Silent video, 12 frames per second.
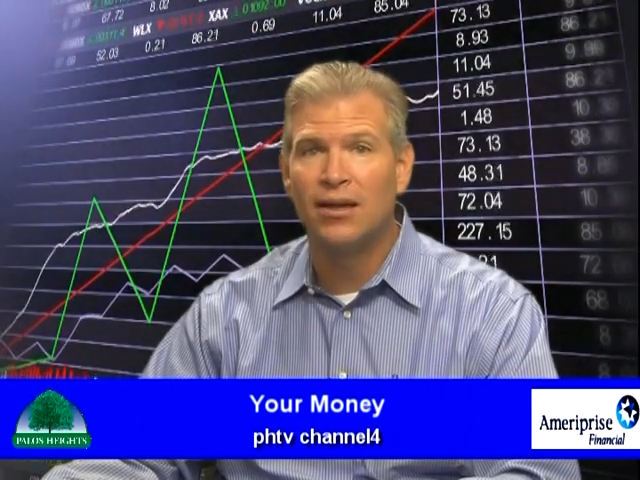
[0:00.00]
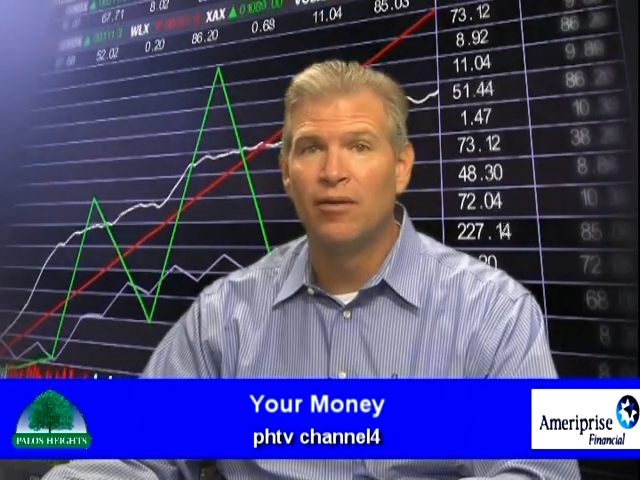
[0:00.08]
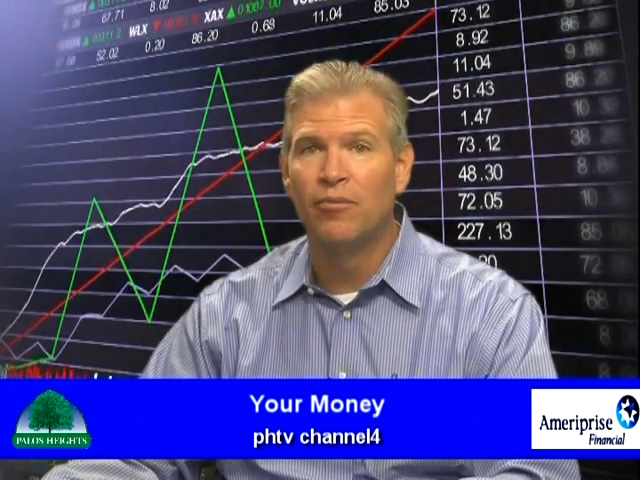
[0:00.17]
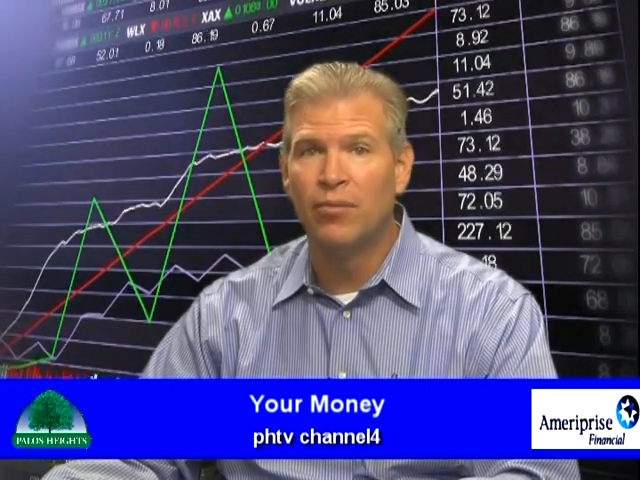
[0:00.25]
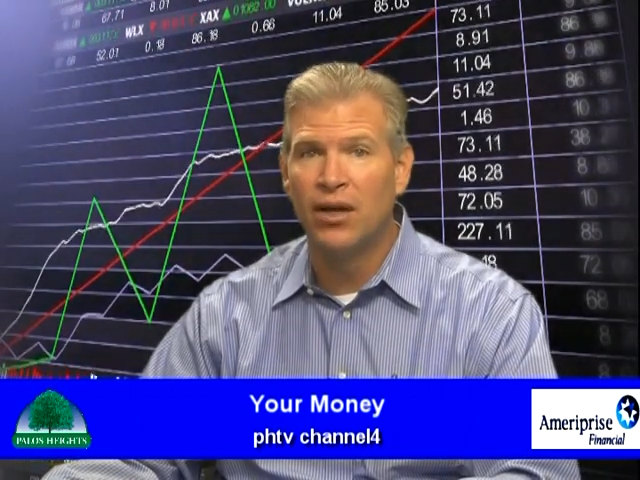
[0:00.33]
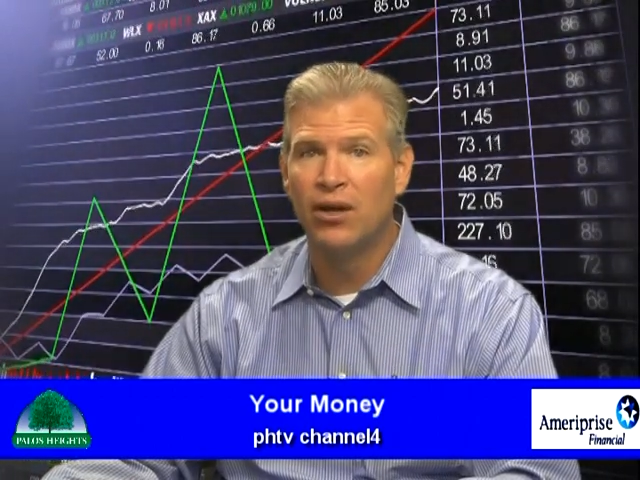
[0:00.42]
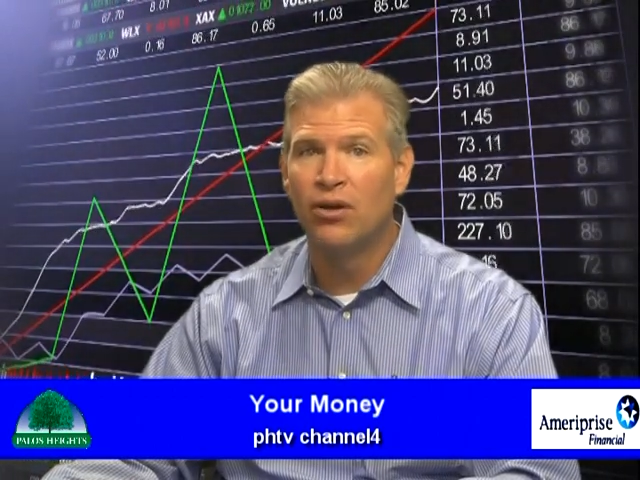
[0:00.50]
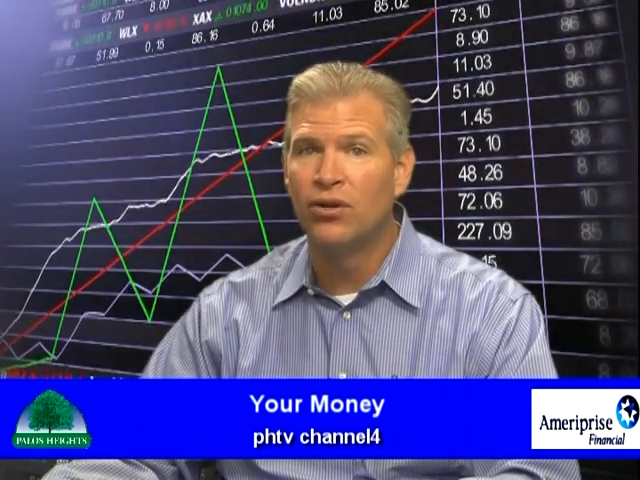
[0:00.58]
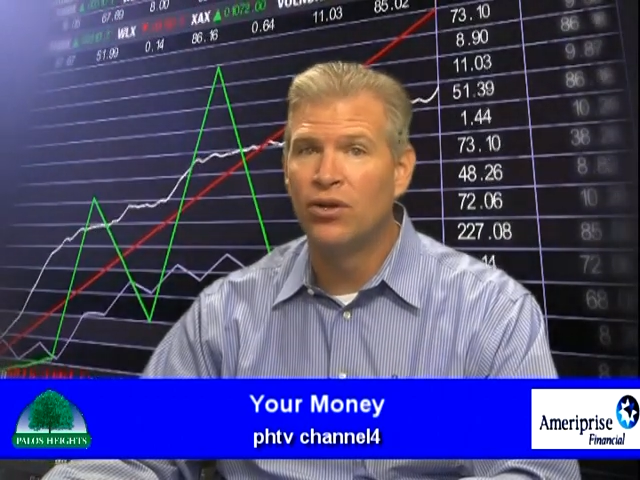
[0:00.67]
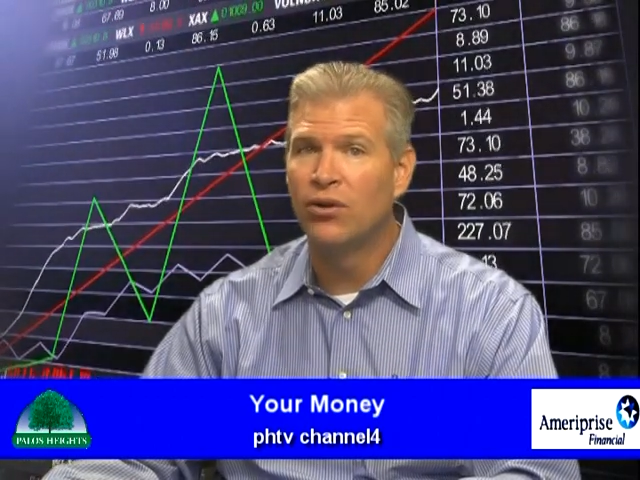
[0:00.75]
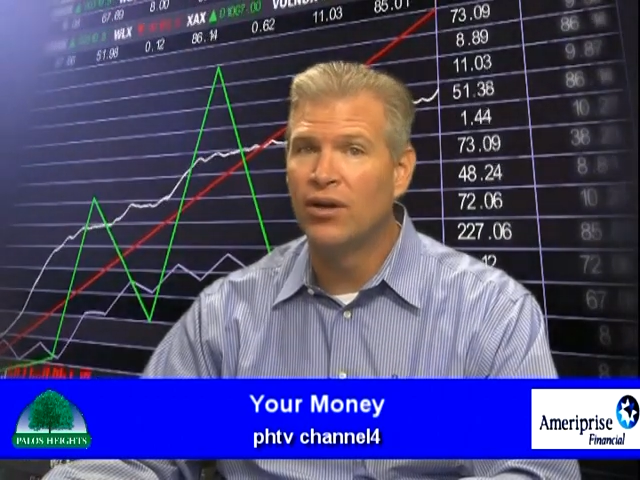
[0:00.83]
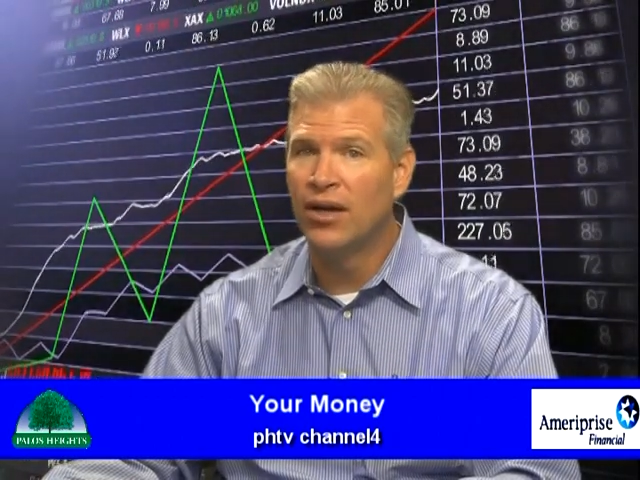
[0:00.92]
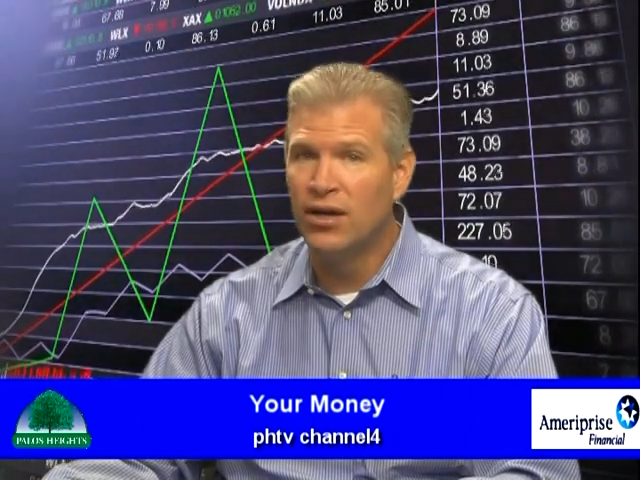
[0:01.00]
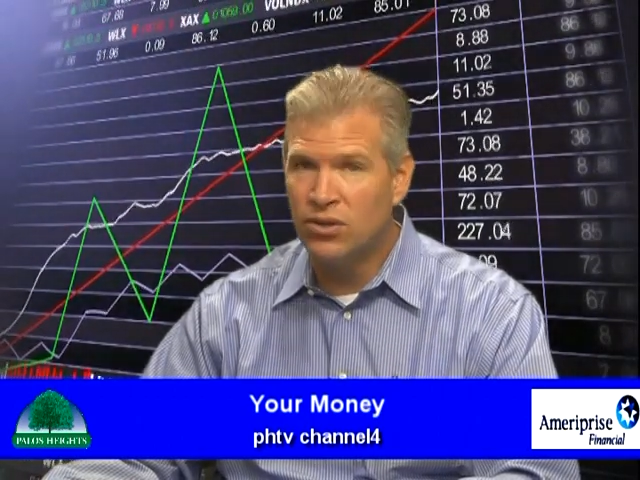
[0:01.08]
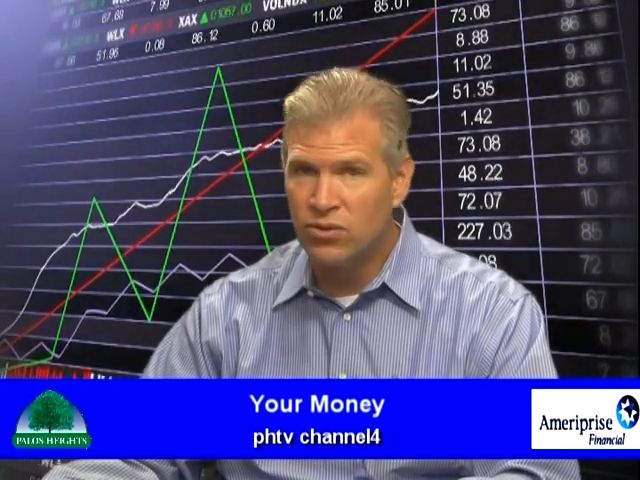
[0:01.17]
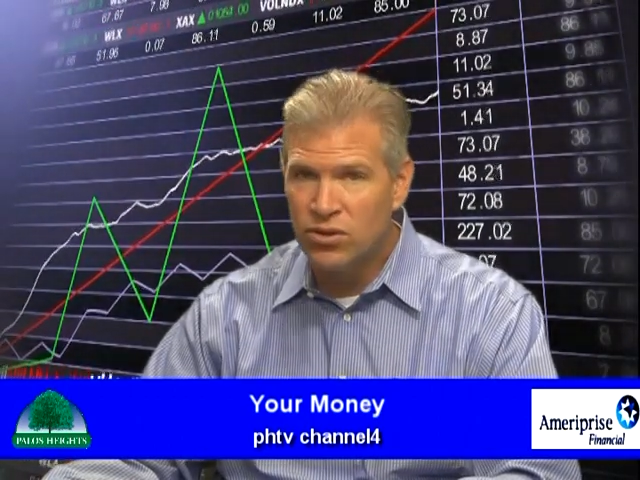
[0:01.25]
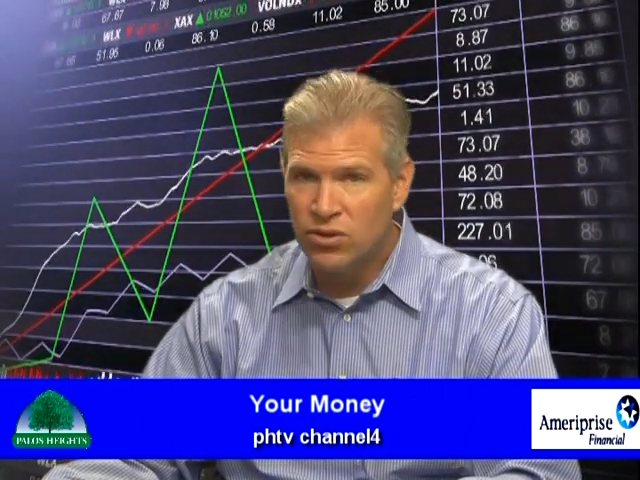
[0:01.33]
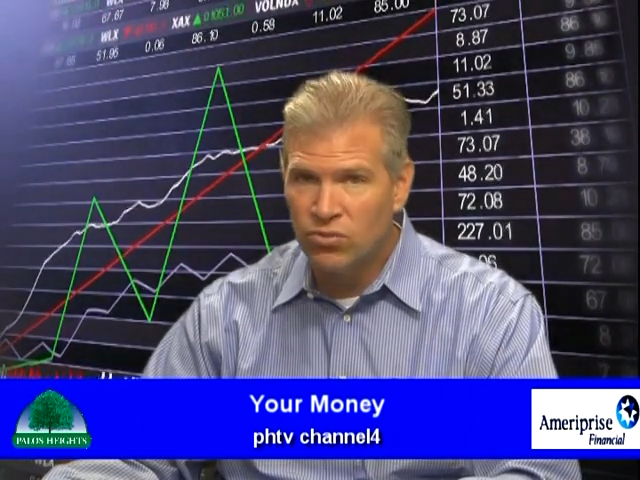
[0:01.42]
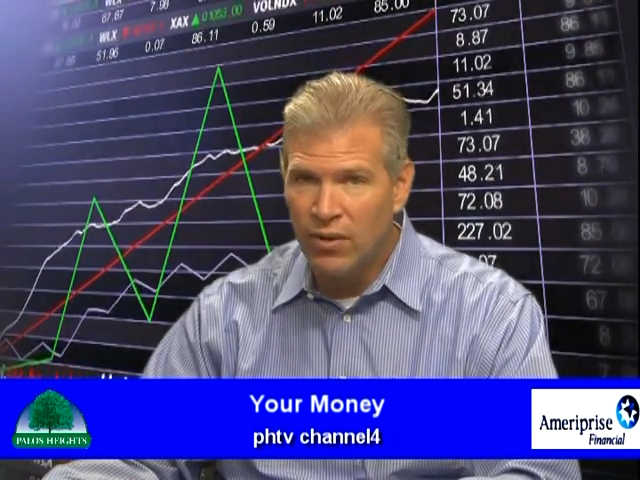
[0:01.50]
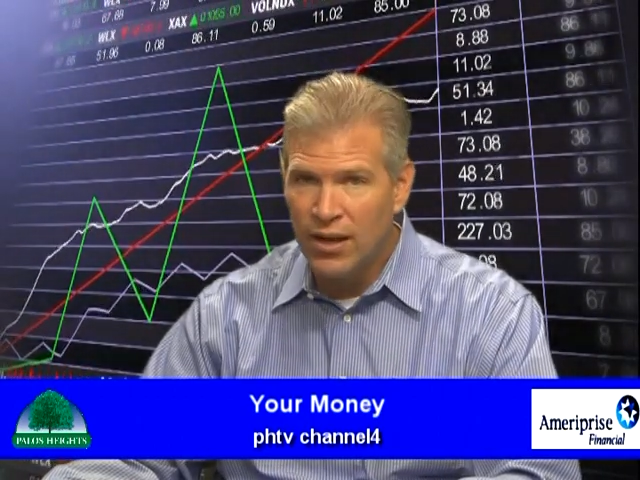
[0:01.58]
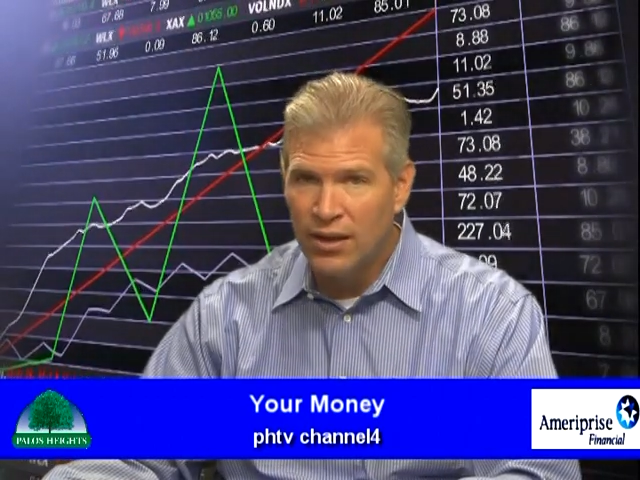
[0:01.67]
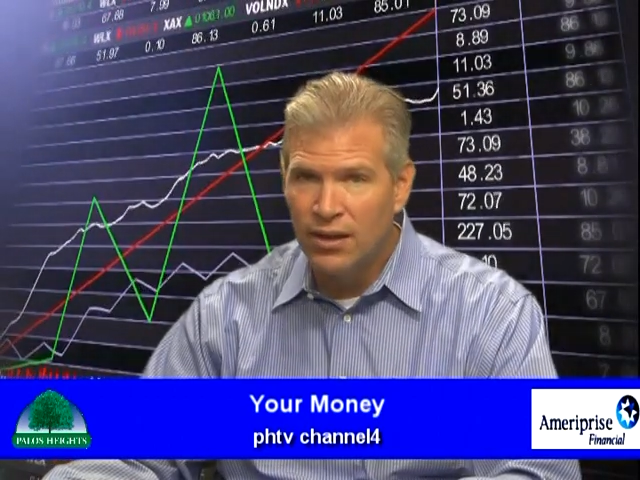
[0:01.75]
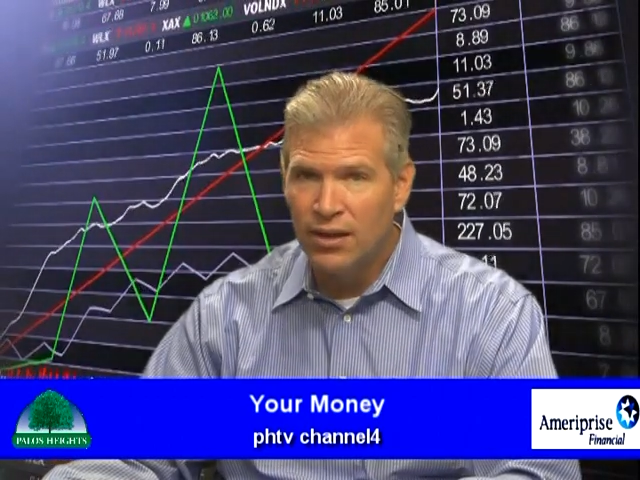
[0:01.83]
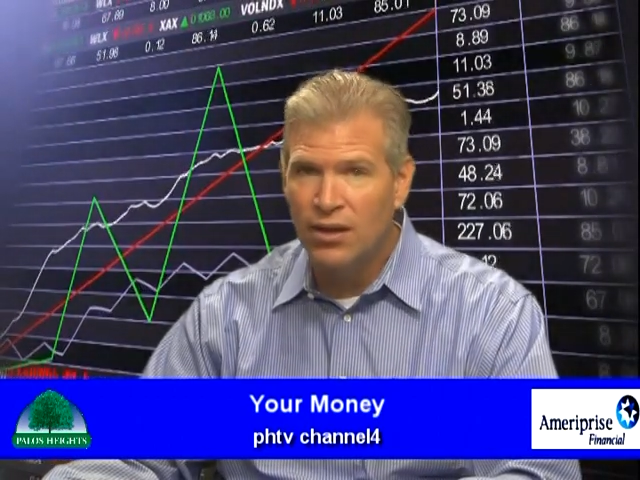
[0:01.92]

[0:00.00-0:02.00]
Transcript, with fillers: compare your interest rate